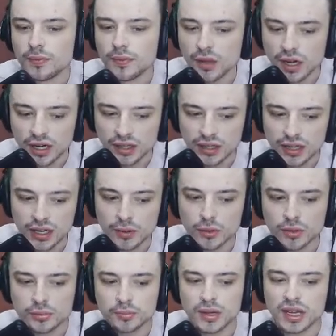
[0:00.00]
All right, and
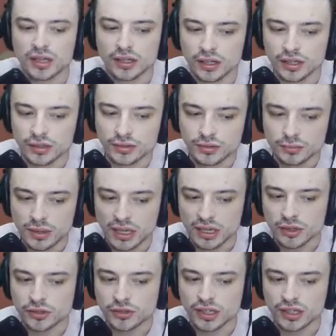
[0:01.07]
we're back on back on
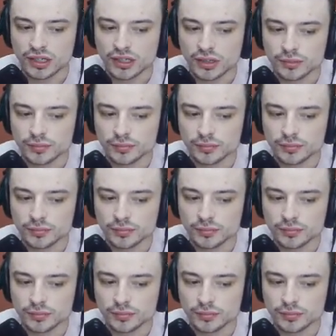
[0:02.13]
track here